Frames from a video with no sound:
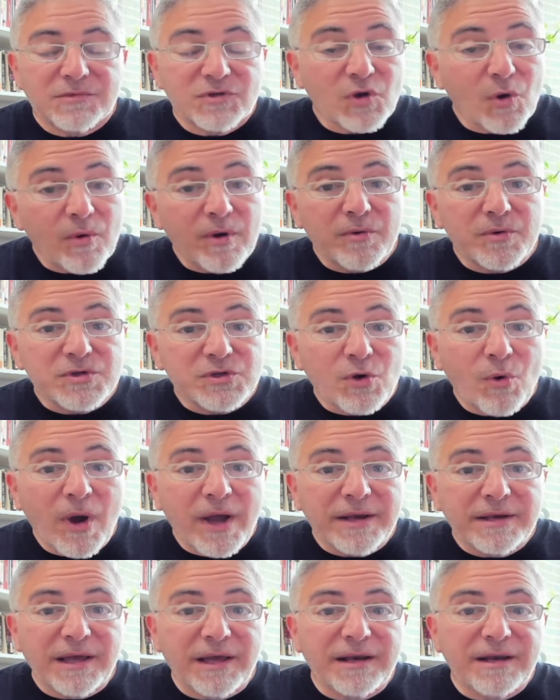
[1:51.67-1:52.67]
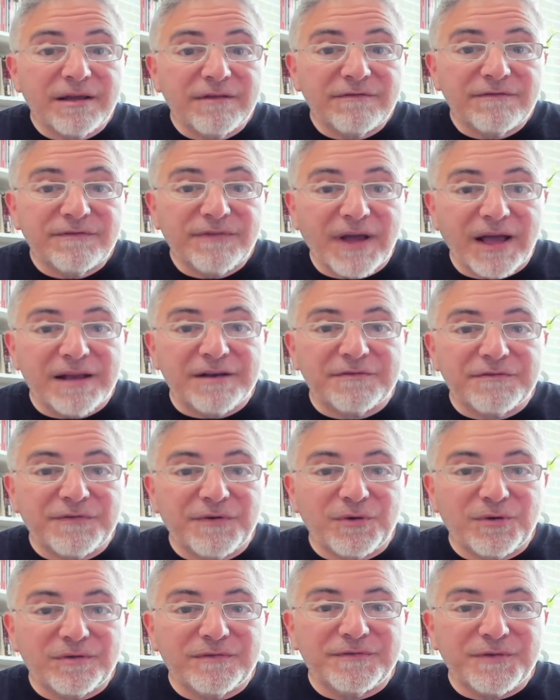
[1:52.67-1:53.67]
So it was quite an
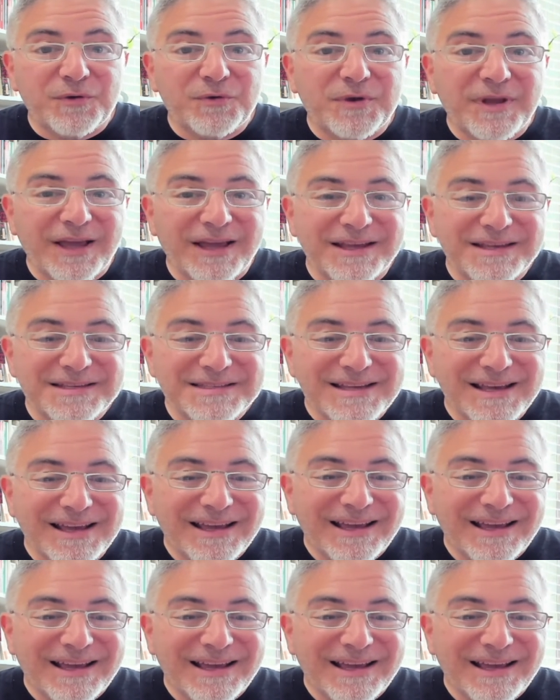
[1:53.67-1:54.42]
eventful few days.